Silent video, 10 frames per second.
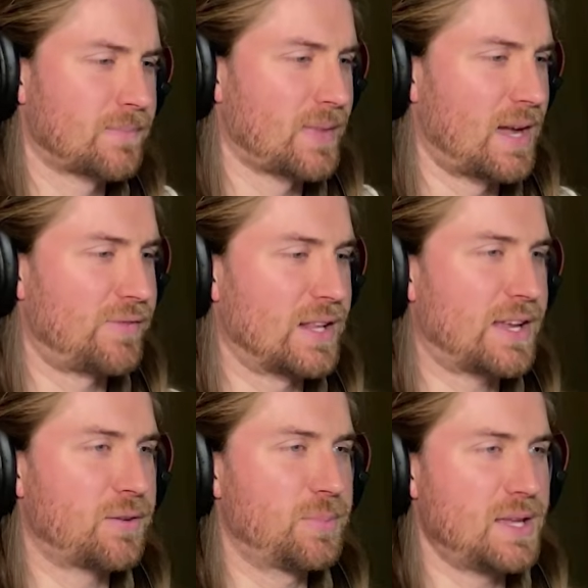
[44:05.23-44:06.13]
I feel
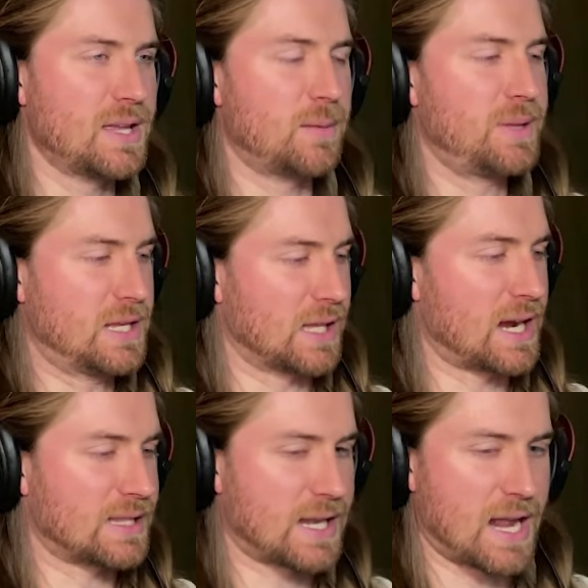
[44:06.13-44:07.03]
like I'll be
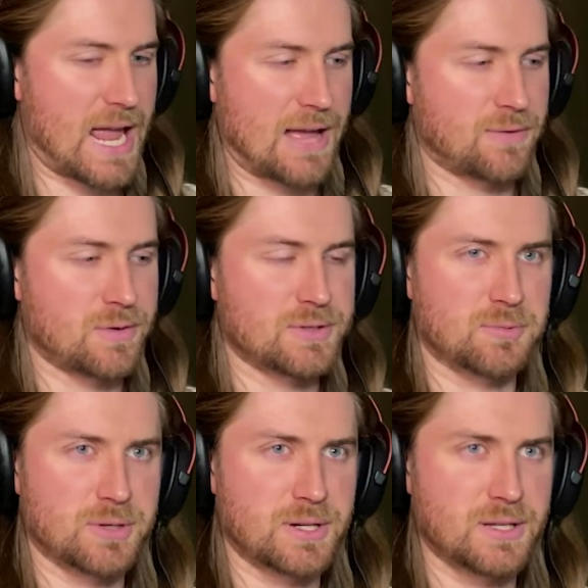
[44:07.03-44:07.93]
glad that I have all this
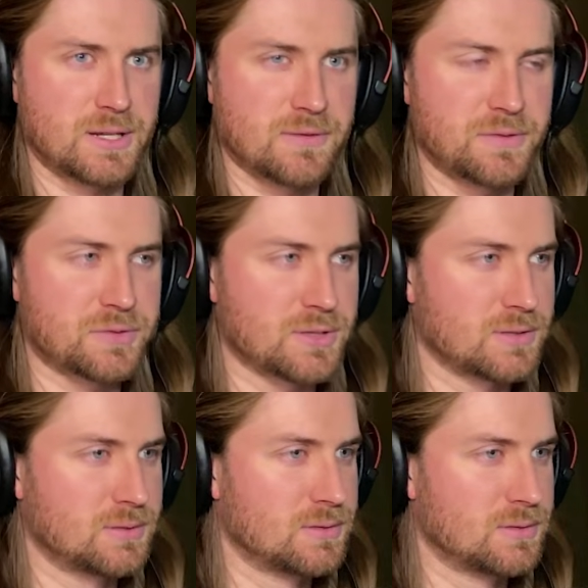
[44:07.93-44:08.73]
wood in the near future.